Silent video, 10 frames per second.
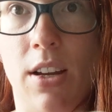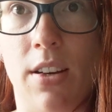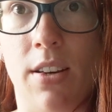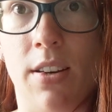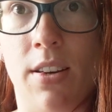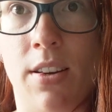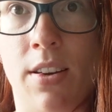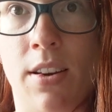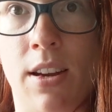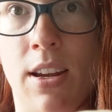done.
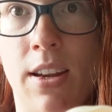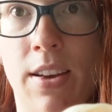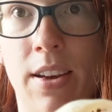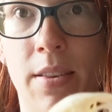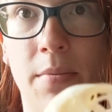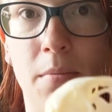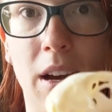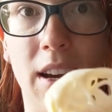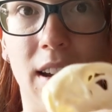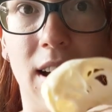
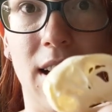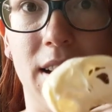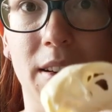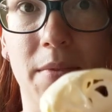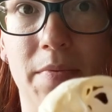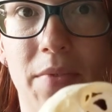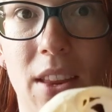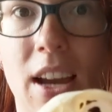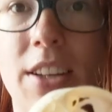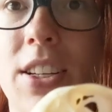My God,
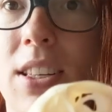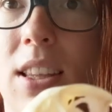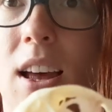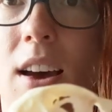I just